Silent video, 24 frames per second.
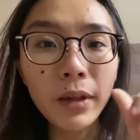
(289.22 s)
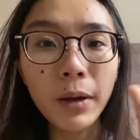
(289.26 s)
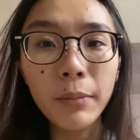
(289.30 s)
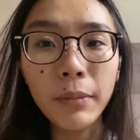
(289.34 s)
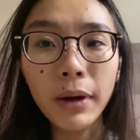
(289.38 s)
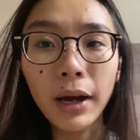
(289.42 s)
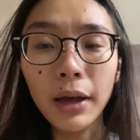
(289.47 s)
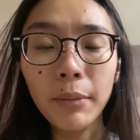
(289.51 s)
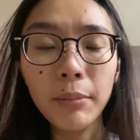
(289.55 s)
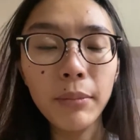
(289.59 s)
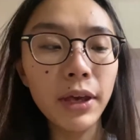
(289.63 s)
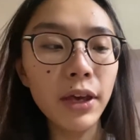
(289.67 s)
But
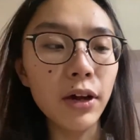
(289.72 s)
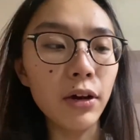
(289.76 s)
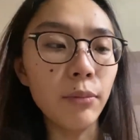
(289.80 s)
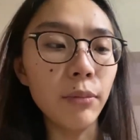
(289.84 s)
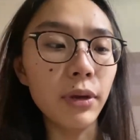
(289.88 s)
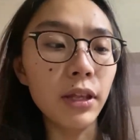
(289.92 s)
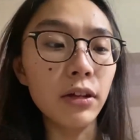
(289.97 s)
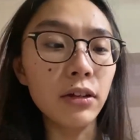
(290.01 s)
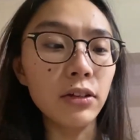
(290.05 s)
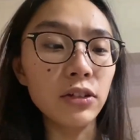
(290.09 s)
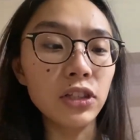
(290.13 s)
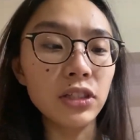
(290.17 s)
I may or may
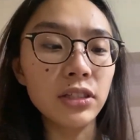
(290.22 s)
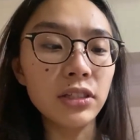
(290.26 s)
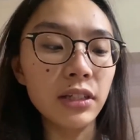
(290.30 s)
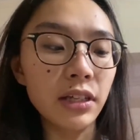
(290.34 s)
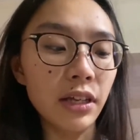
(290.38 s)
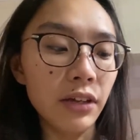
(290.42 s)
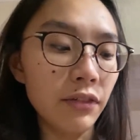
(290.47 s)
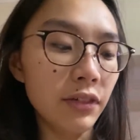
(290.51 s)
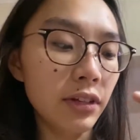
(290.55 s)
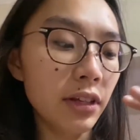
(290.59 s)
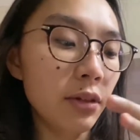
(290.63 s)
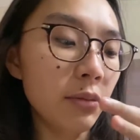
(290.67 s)
not just eat
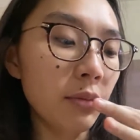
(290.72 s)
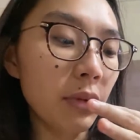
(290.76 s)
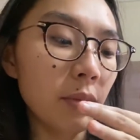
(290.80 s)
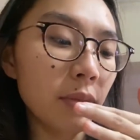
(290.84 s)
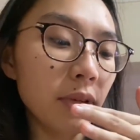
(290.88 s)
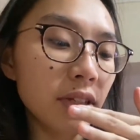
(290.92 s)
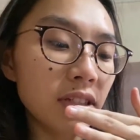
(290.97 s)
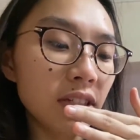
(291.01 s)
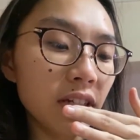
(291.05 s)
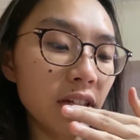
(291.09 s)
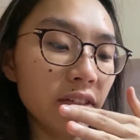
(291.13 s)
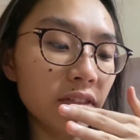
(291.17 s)
everything by
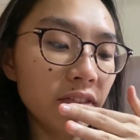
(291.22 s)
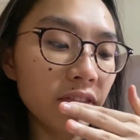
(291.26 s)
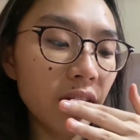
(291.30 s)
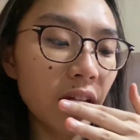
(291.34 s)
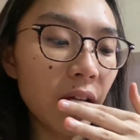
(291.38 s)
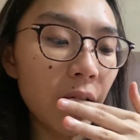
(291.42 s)
myself.